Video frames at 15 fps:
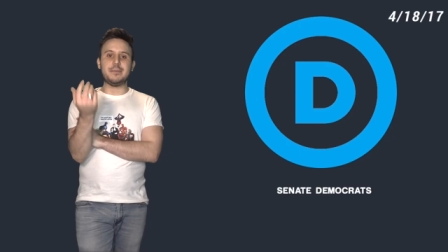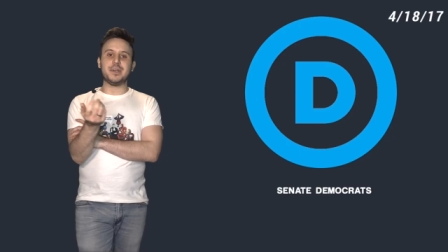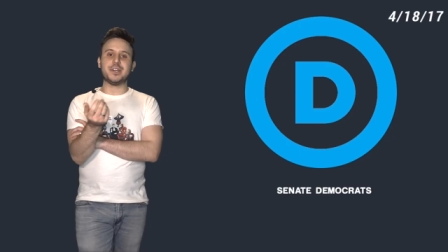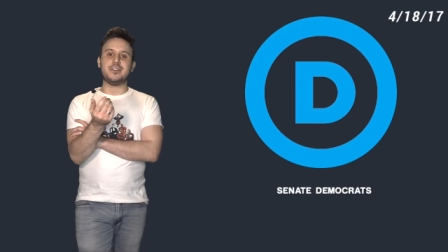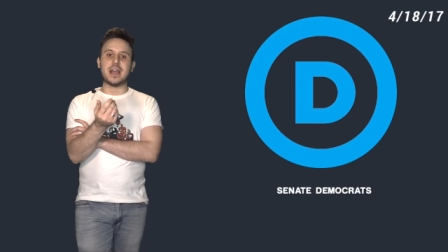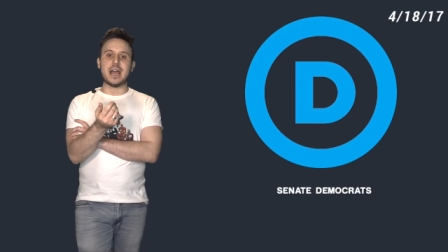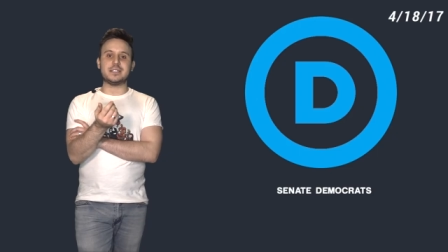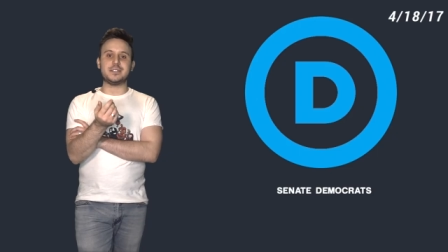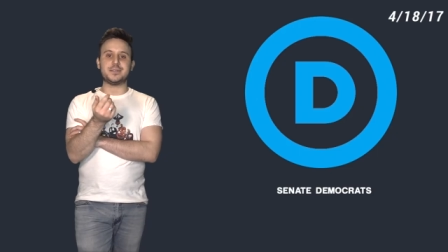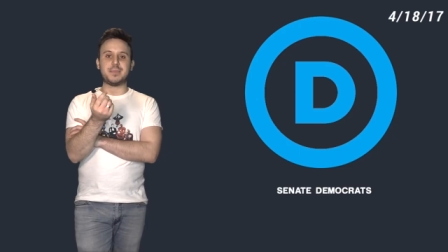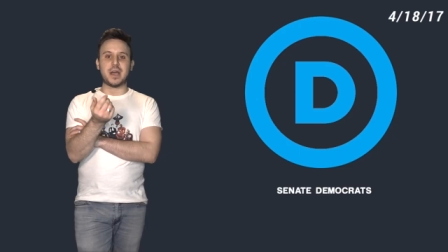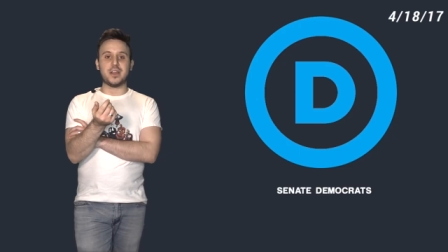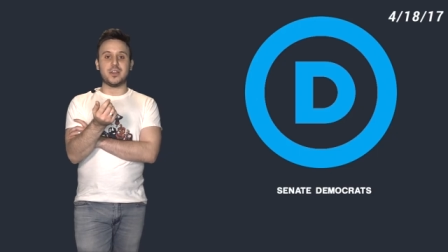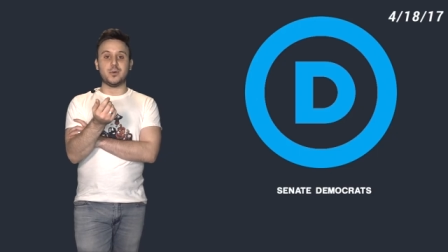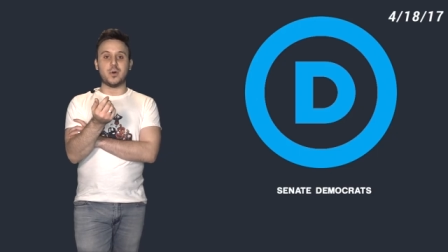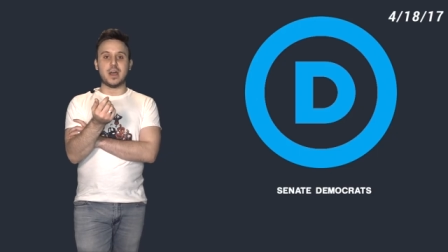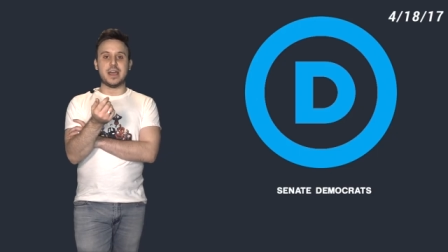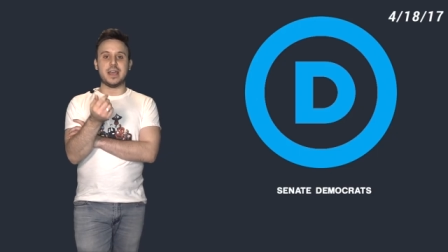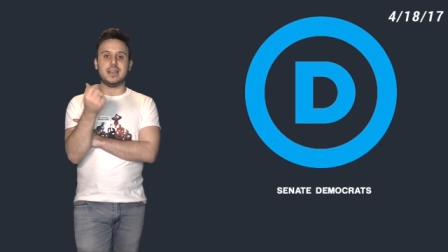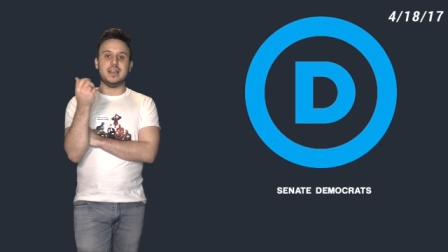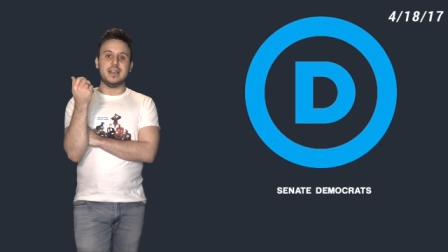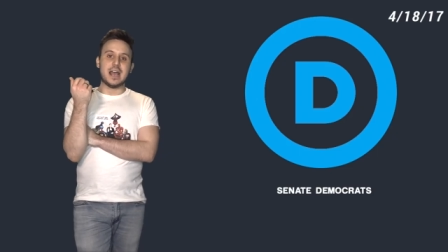Democrats, by the
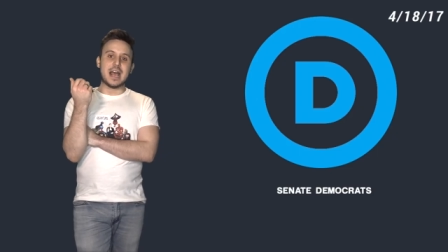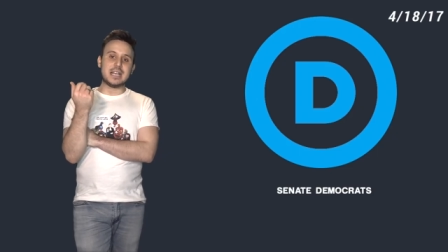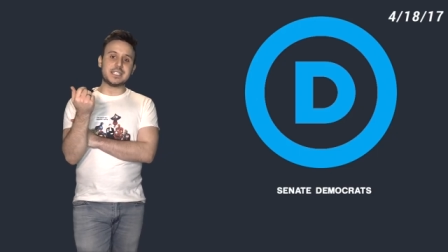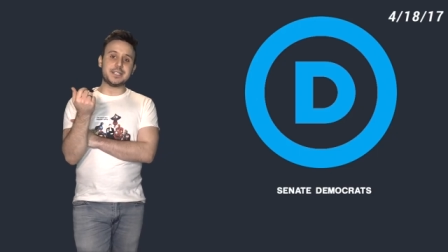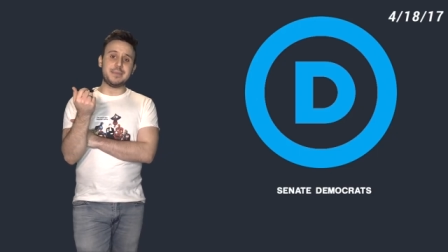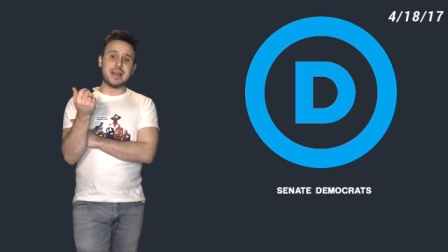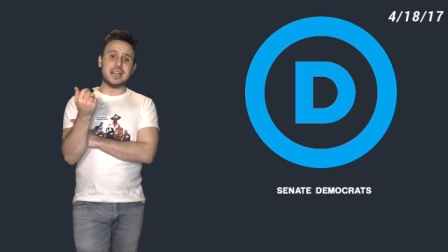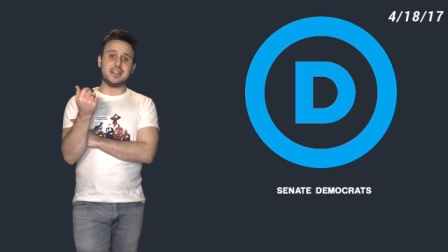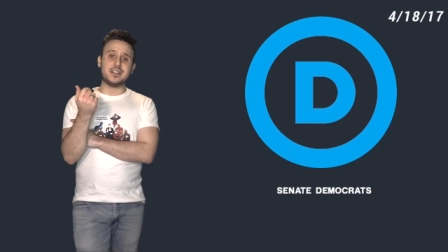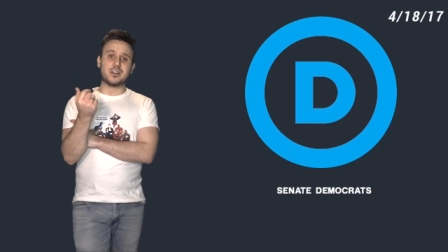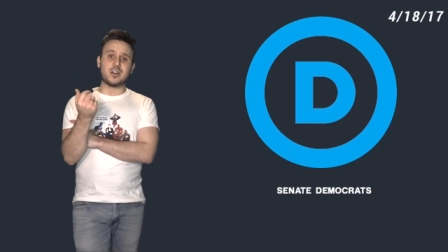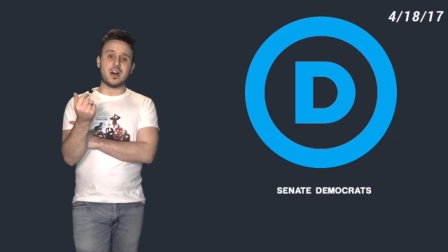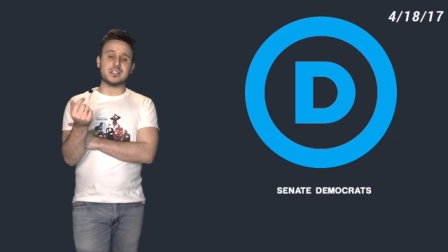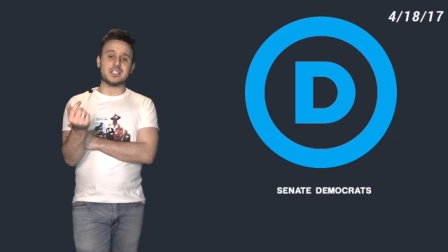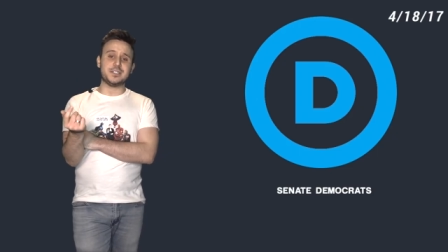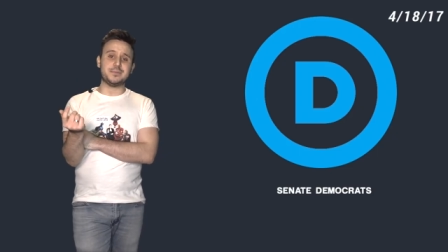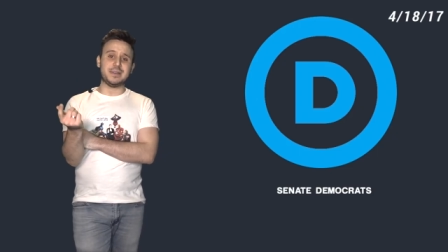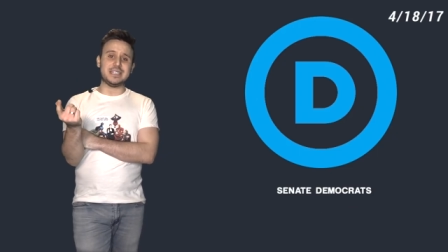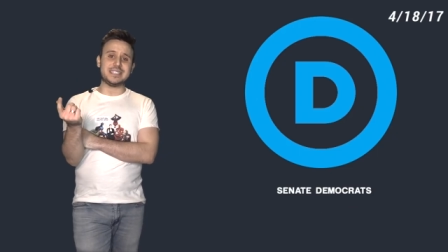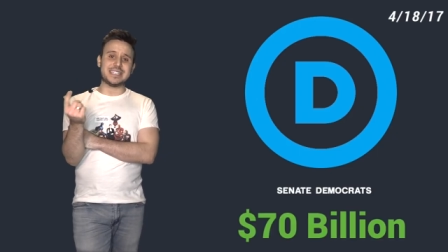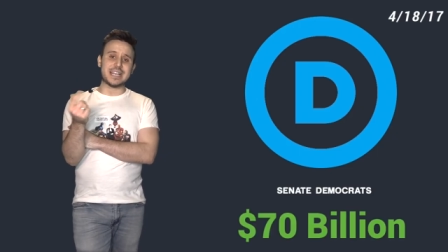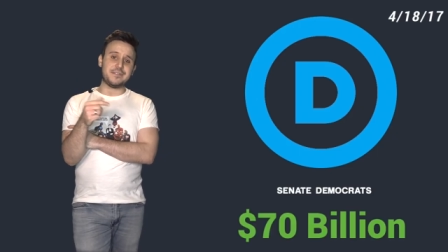way, estimated the cost to
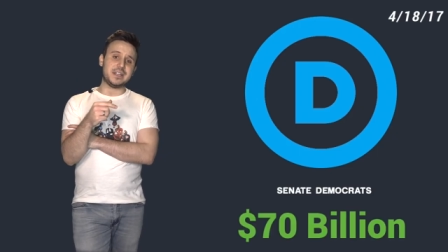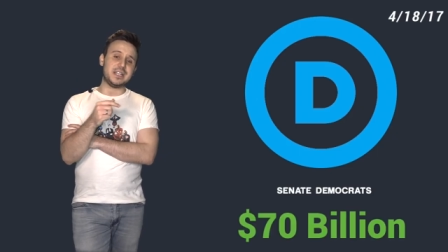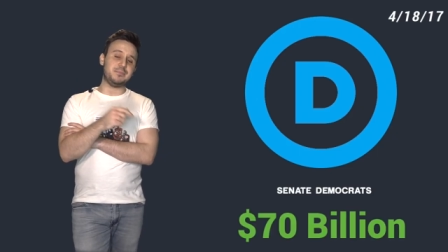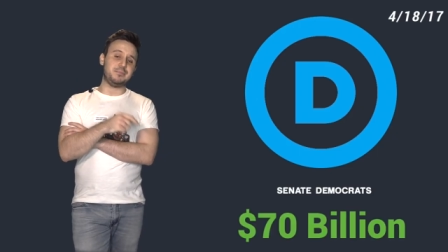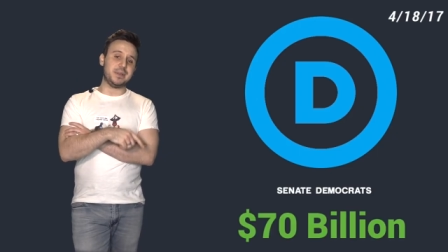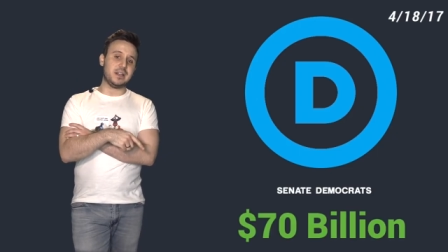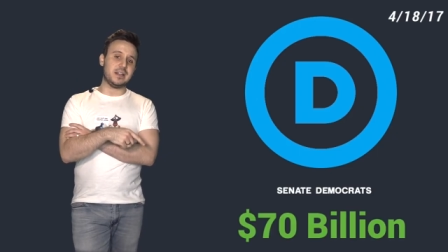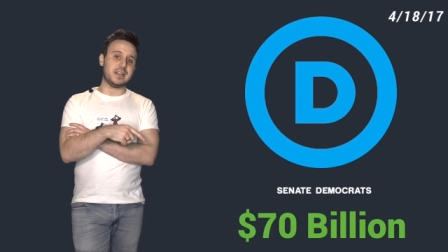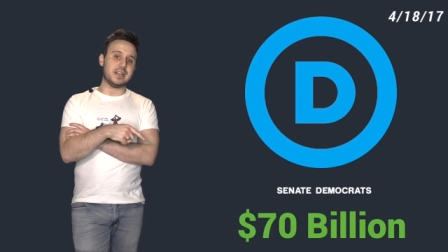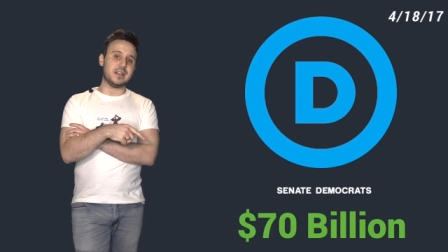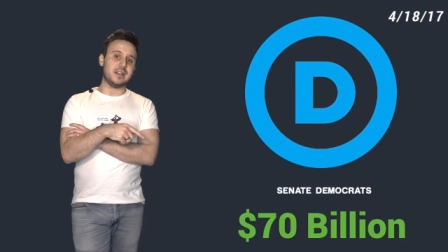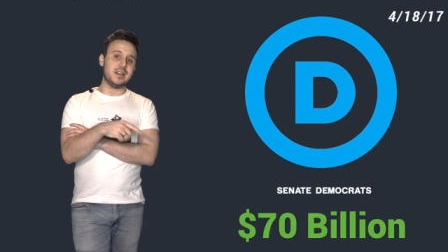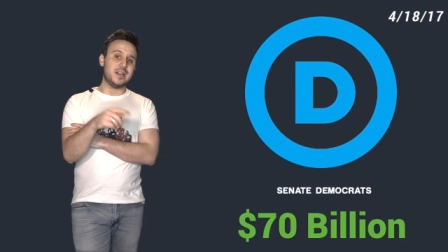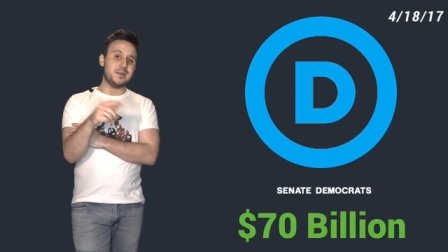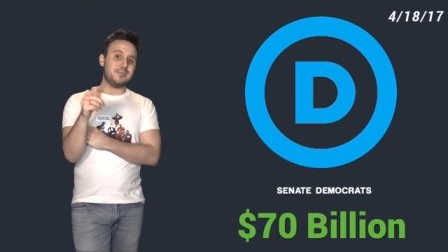be $70 billion.